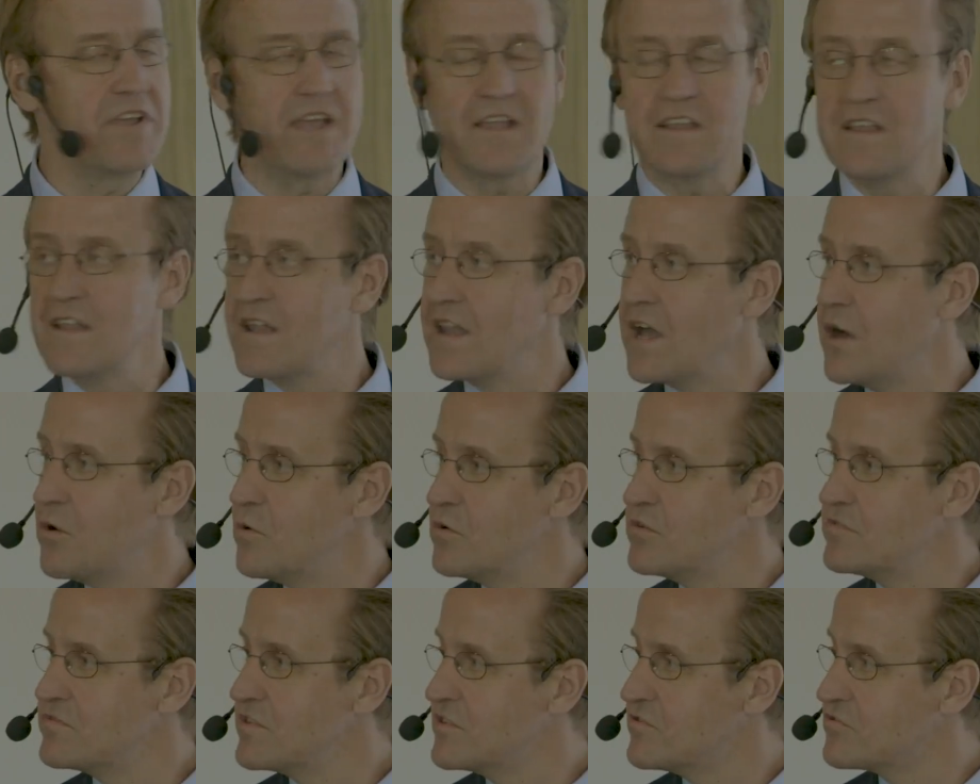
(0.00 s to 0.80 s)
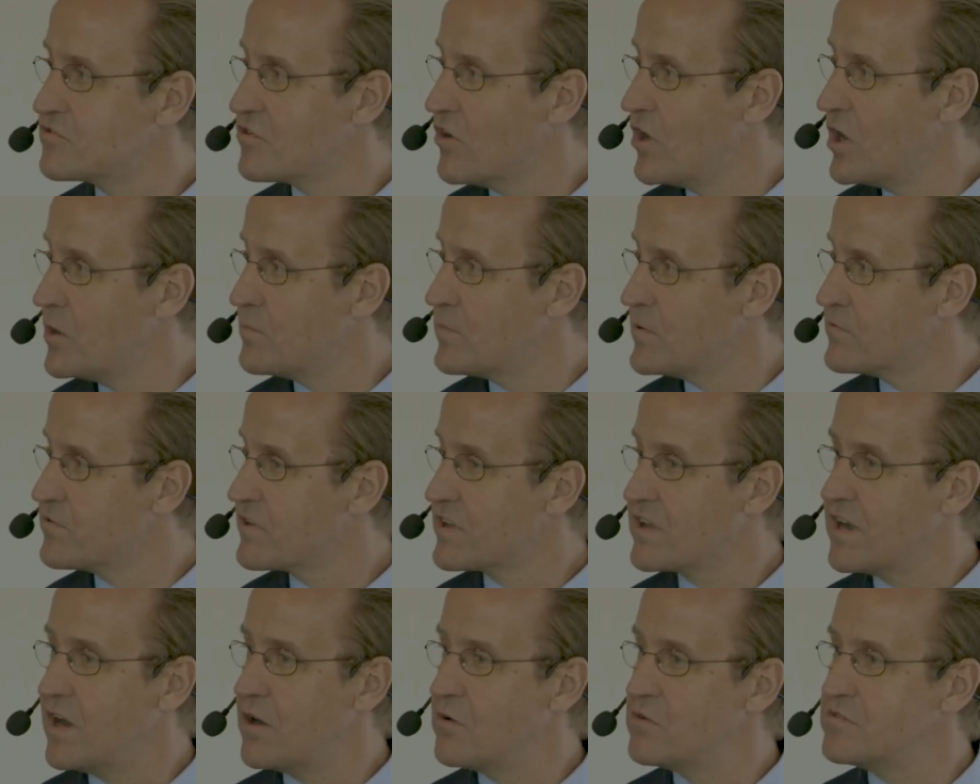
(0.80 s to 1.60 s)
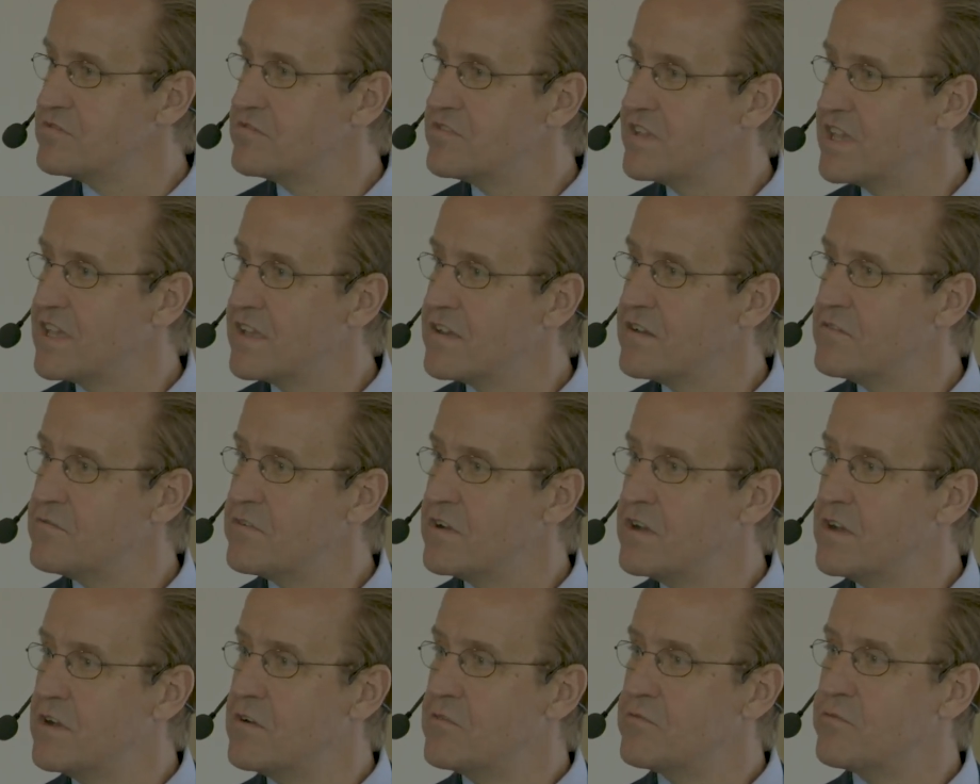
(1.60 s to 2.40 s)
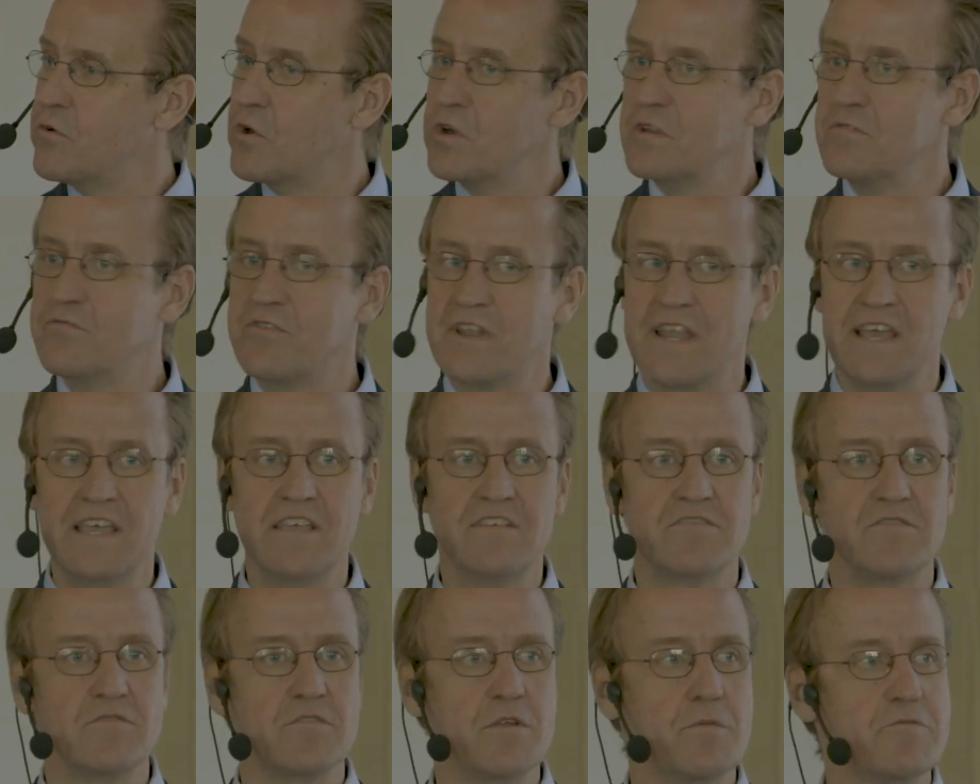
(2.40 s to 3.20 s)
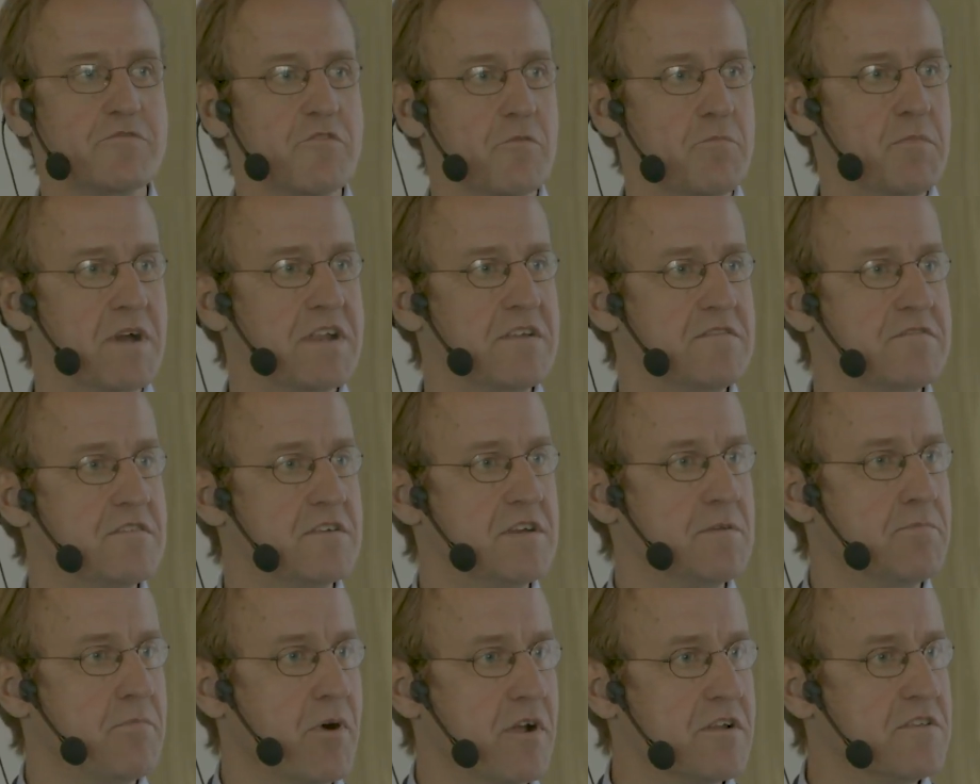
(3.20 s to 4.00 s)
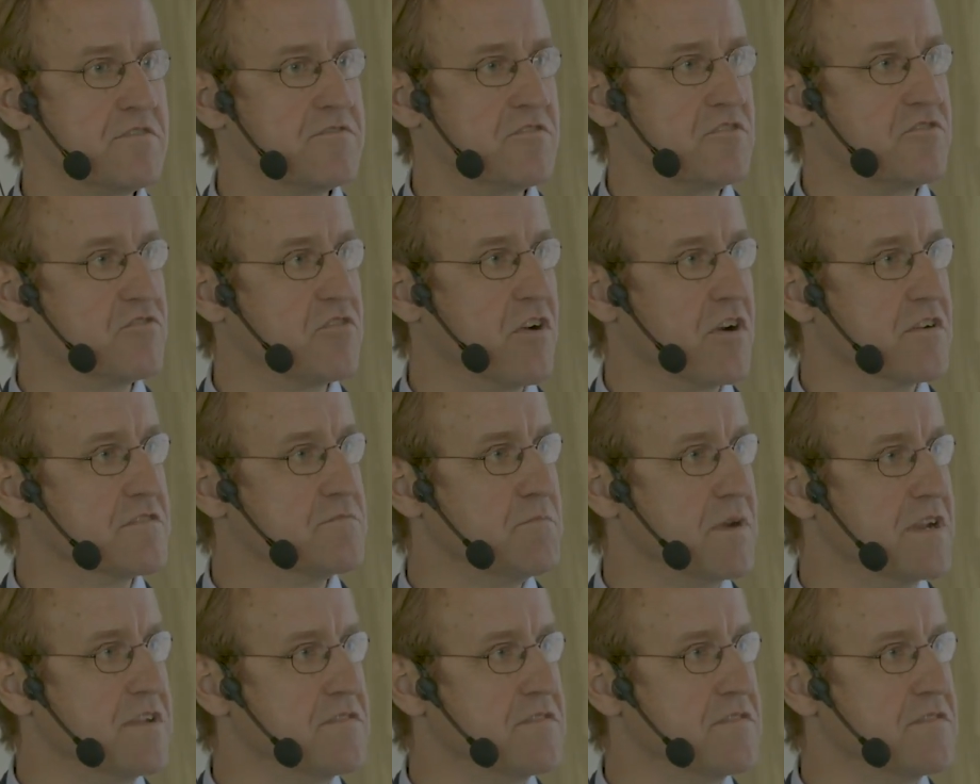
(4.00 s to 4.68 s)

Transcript: fairly lousy job of accounting for inflation in terms of monetary policy shocks.